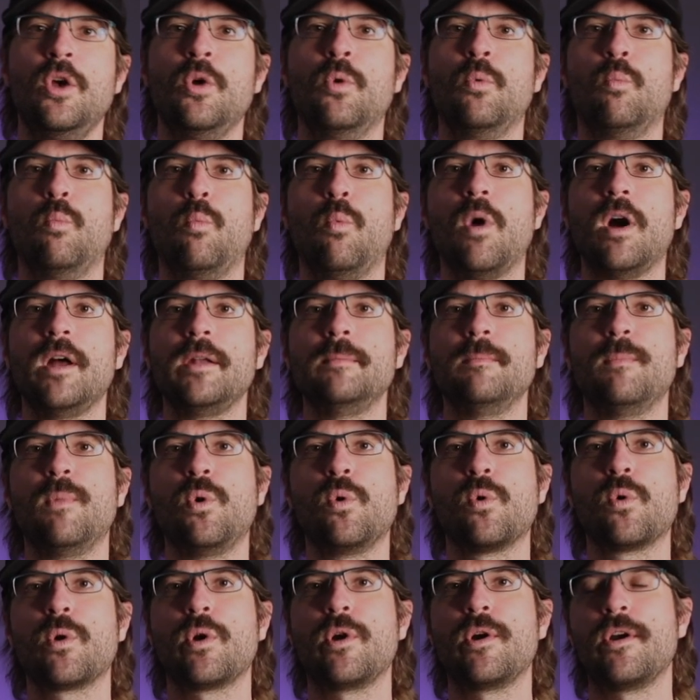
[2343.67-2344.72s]
one
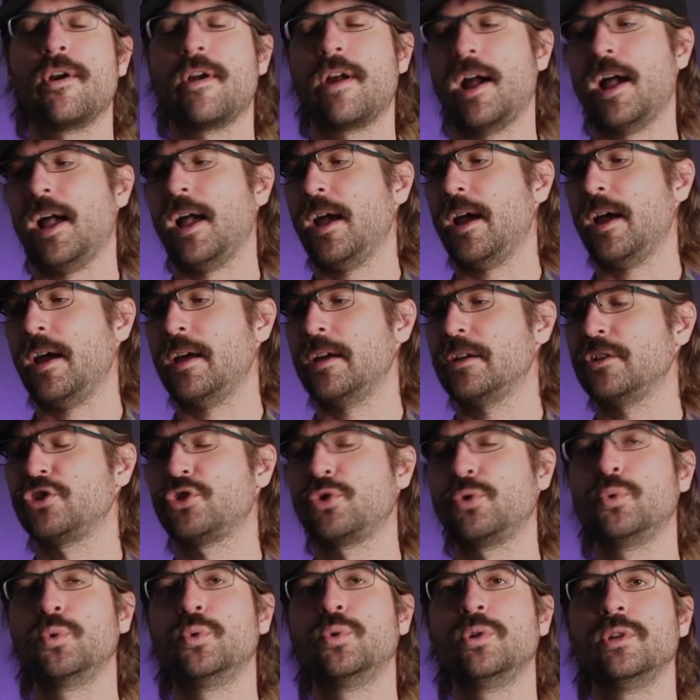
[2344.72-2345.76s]
more
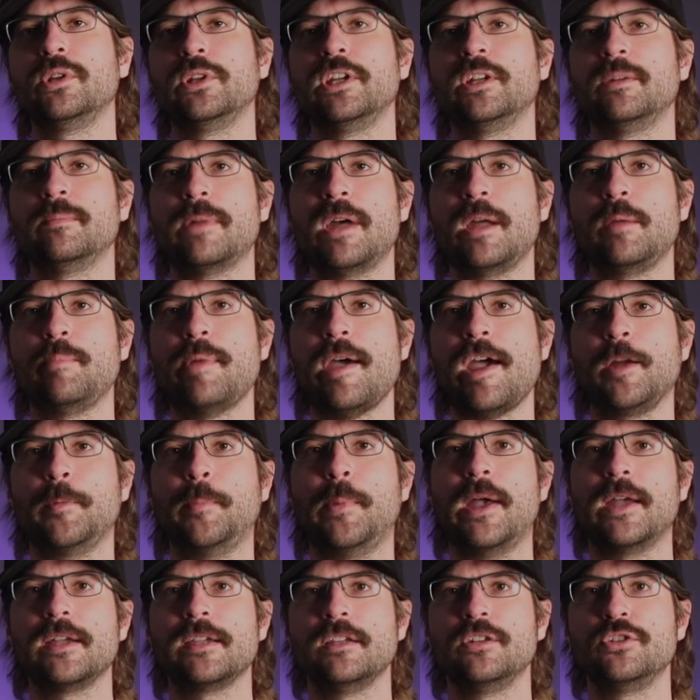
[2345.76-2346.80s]
tool in my
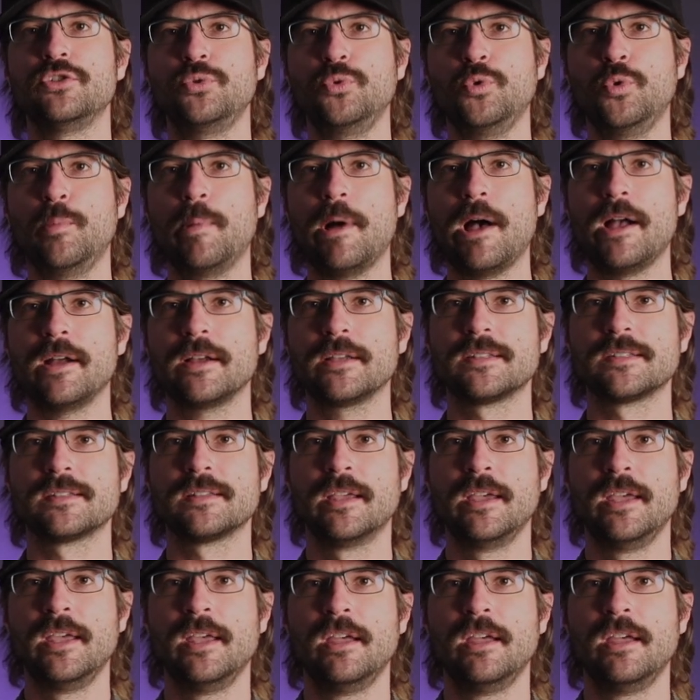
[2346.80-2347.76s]
backpacking toolbox